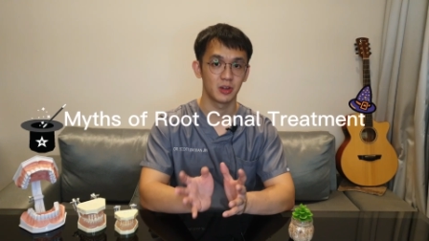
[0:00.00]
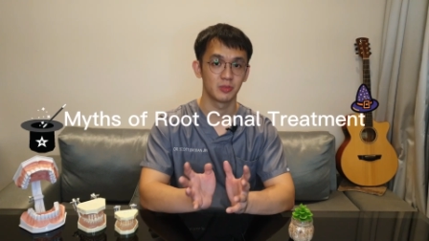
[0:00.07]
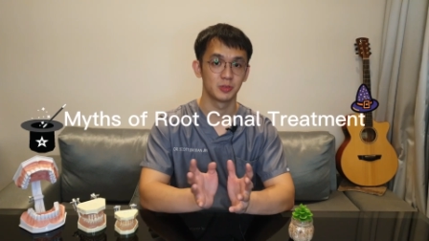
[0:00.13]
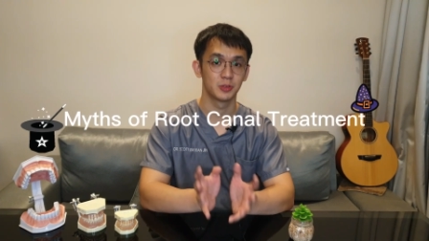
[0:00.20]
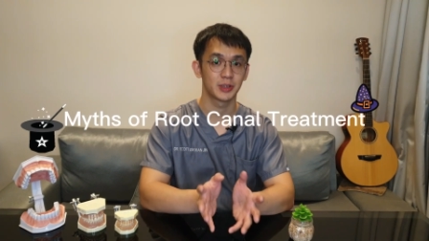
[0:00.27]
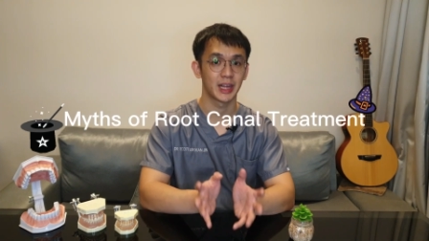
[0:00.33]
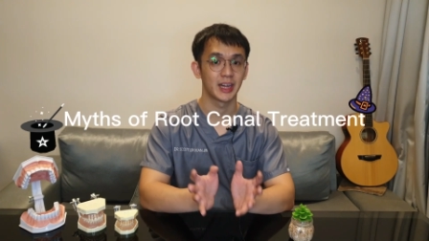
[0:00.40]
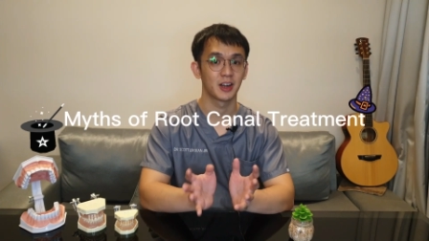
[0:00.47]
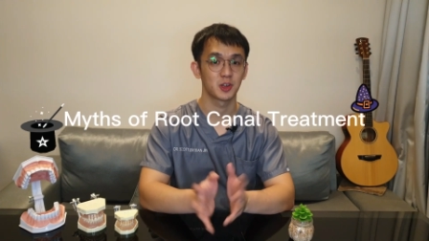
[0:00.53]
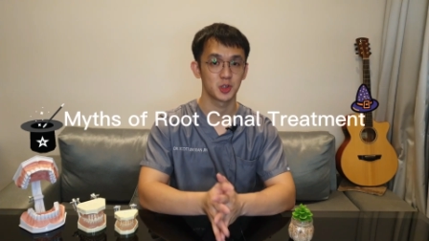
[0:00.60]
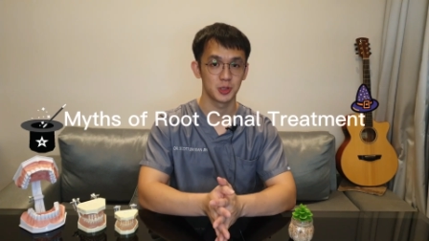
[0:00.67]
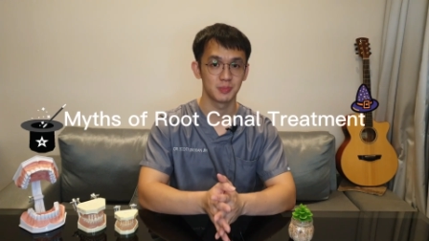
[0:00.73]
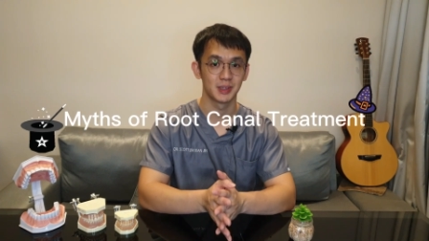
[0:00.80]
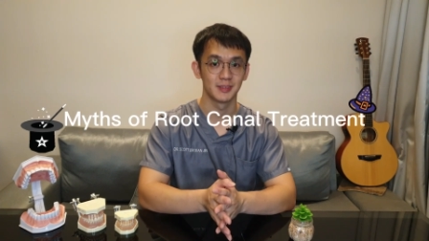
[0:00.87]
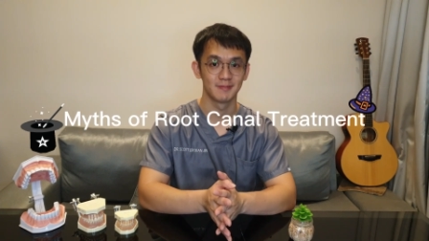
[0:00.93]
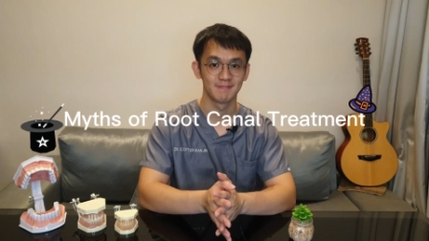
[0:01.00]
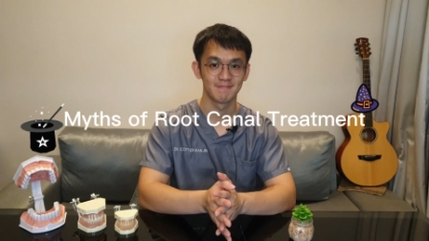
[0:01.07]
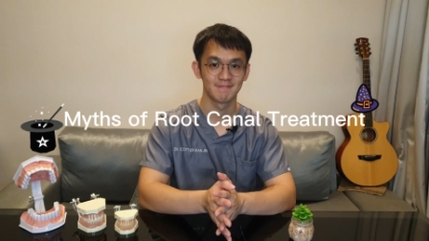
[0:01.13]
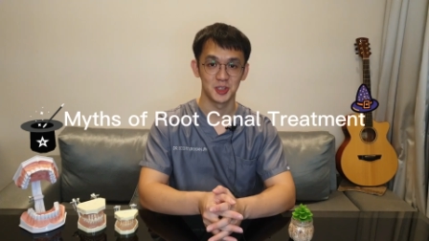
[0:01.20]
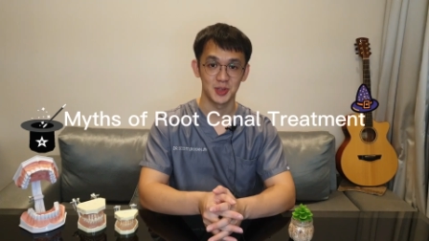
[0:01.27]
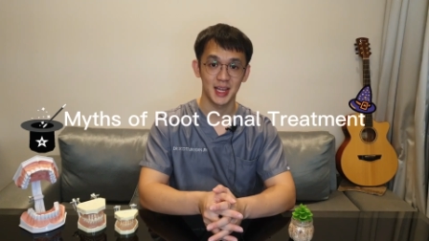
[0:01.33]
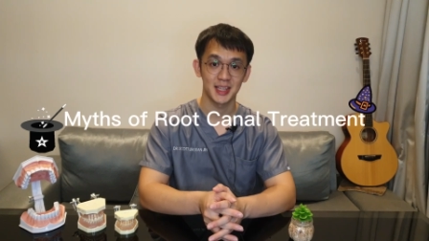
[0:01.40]
of root canal treatment.
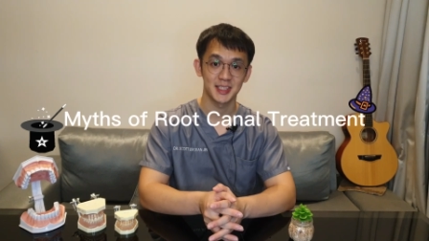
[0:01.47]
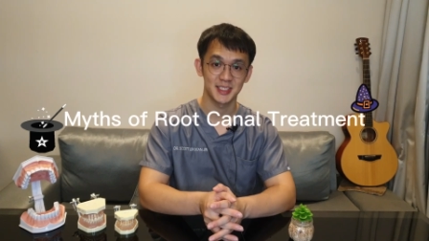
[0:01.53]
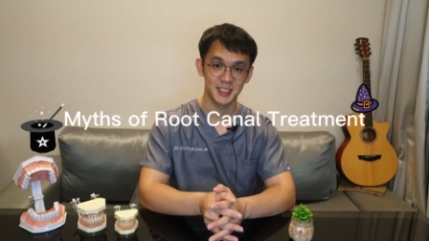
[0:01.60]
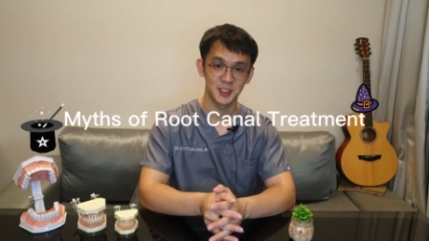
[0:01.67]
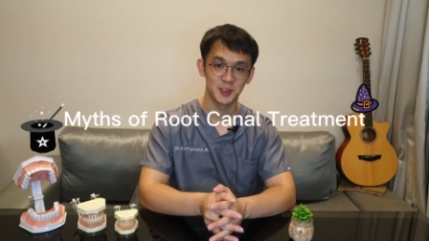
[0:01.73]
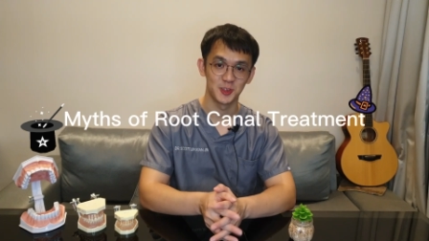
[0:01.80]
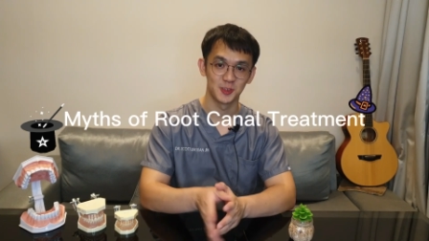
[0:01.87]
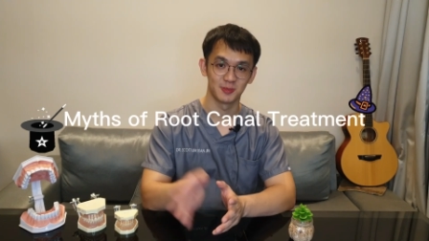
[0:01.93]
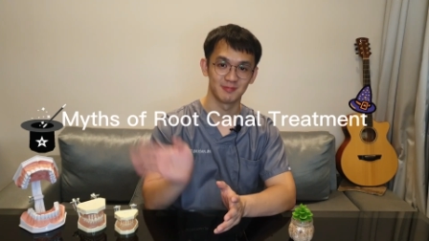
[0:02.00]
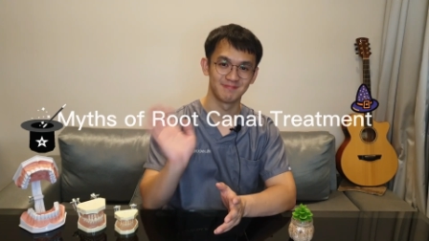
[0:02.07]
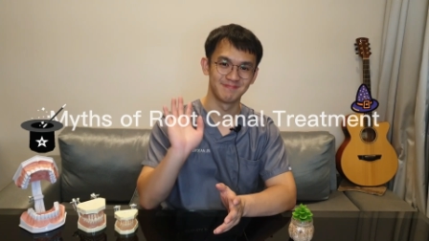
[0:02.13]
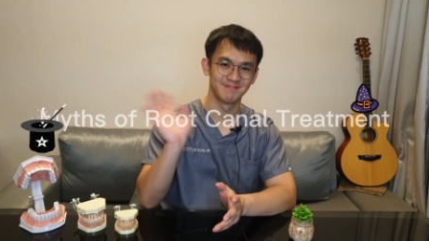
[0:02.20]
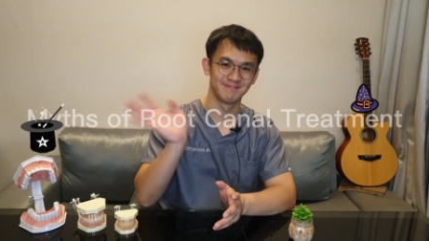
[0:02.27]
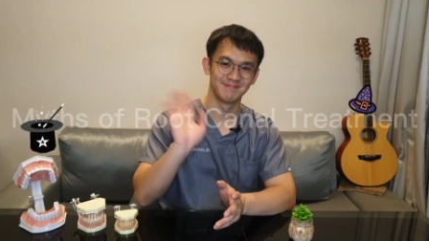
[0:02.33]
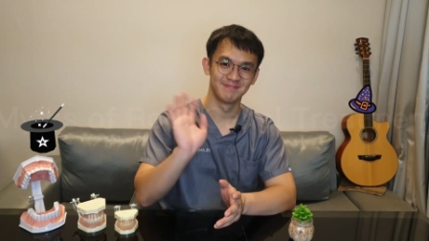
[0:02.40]
Till then, see you!